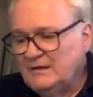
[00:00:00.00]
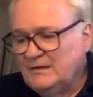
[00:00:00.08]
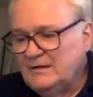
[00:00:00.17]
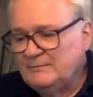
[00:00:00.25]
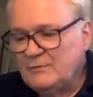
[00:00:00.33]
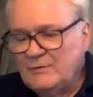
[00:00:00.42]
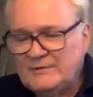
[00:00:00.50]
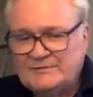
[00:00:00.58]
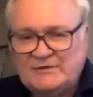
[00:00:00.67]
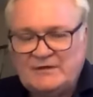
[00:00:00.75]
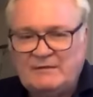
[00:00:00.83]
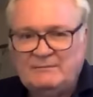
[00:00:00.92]
It
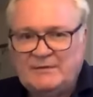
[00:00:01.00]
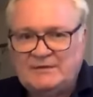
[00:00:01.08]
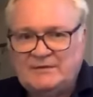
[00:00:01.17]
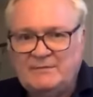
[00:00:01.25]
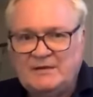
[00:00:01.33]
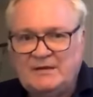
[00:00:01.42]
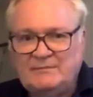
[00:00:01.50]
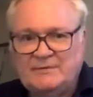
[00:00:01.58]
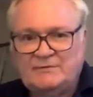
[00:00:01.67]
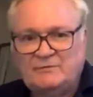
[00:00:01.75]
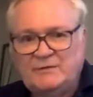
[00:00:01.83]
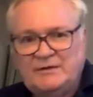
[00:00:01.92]
points in that big debate
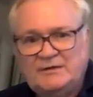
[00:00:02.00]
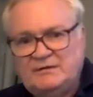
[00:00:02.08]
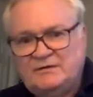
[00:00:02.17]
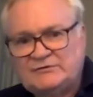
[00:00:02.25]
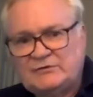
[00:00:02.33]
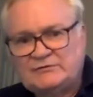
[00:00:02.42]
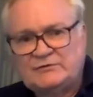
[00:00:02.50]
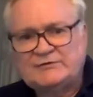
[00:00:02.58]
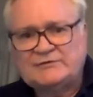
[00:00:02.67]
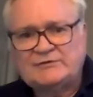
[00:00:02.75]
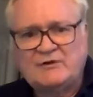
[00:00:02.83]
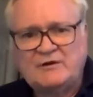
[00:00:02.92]
between the
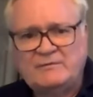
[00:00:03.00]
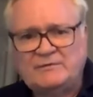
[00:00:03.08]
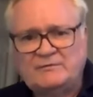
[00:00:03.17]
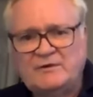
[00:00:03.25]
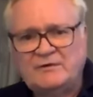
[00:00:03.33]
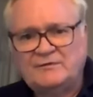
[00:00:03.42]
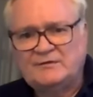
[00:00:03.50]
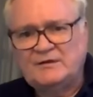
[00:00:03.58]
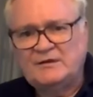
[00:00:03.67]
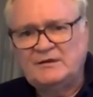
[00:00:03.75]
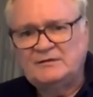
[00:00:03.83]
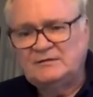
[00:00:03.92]
socialist commonwealth
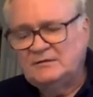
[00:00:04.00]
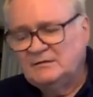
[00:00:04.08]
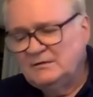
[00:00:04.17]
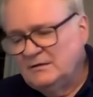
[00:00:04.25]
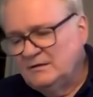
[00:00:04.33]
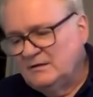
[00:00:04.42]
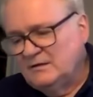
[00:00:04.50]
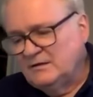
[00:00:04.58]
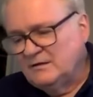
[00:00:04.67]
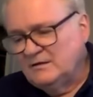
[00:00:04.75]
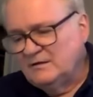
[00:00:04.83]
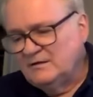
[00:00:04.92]
and
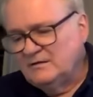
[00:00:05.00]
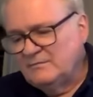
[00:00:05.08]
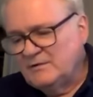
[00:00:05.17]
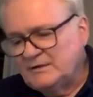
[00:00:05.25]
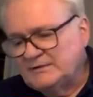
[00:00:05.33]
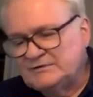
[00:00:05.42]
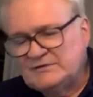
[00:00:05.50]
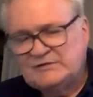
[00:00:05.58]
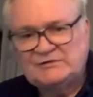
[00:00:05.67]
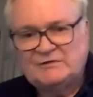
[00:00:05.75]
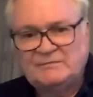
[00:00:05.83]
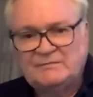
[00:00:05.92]
the market
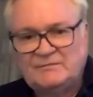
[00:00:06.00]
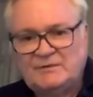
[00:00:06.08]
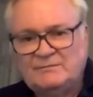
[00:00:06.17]
system.